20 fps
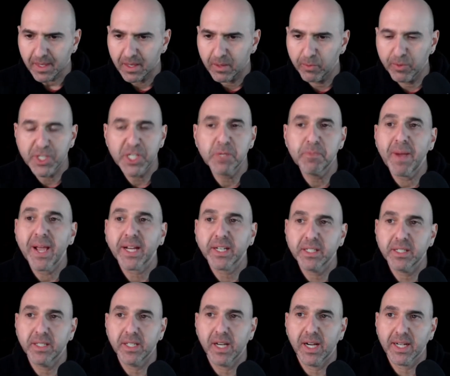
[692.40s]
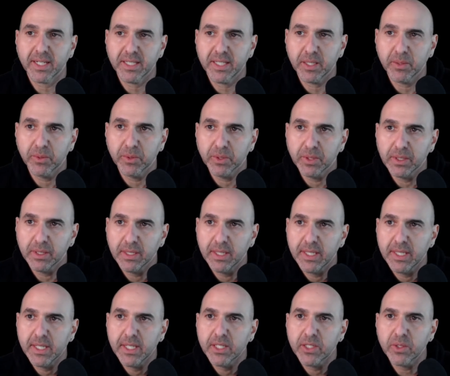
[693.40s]
respect the octet rule.
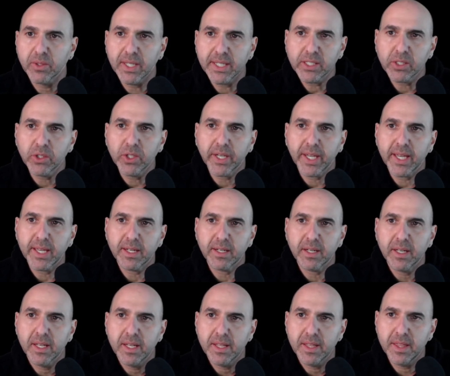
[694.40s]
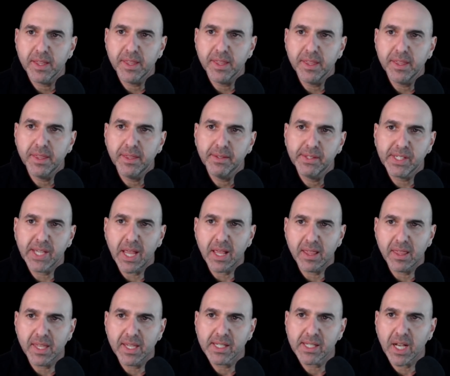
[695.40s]
So let's look at, say,
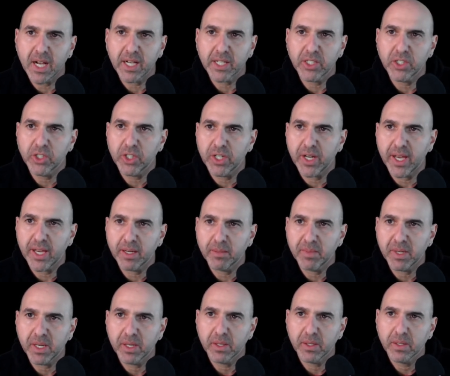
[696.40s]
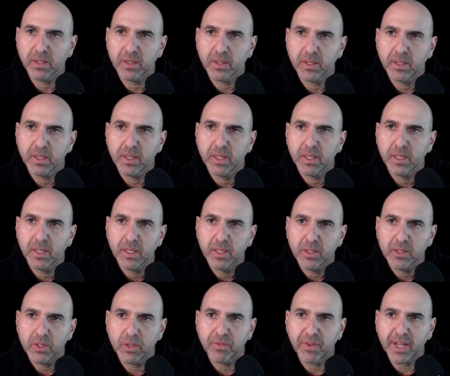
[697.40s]
this oxygen atom here.
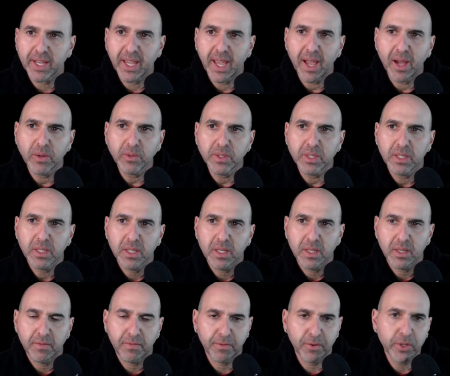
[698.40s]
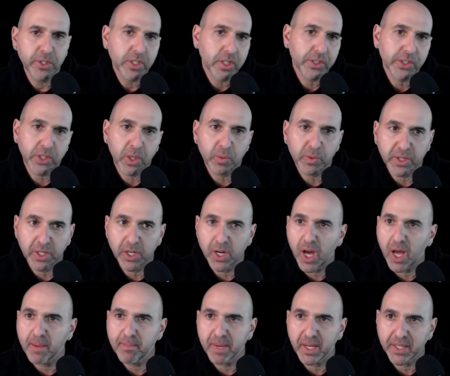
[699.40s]
So if I count, first I'll start with the
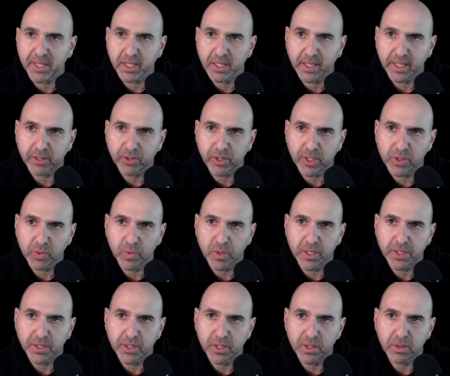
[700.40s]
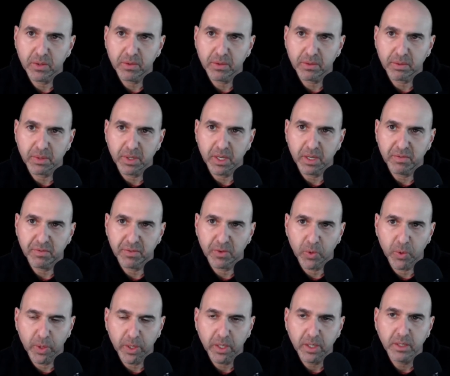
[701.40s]
non-bonding electrons, 1, 2, 3,
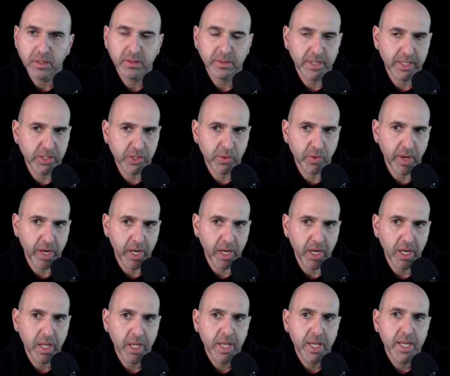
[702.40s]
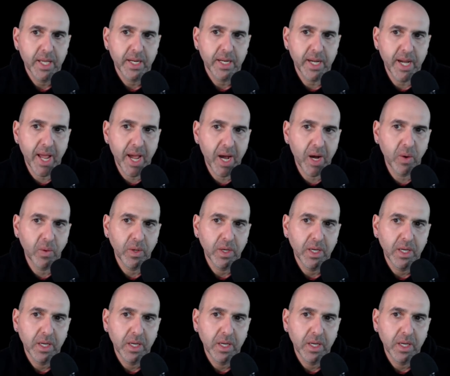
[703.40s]
4. That's great. Now,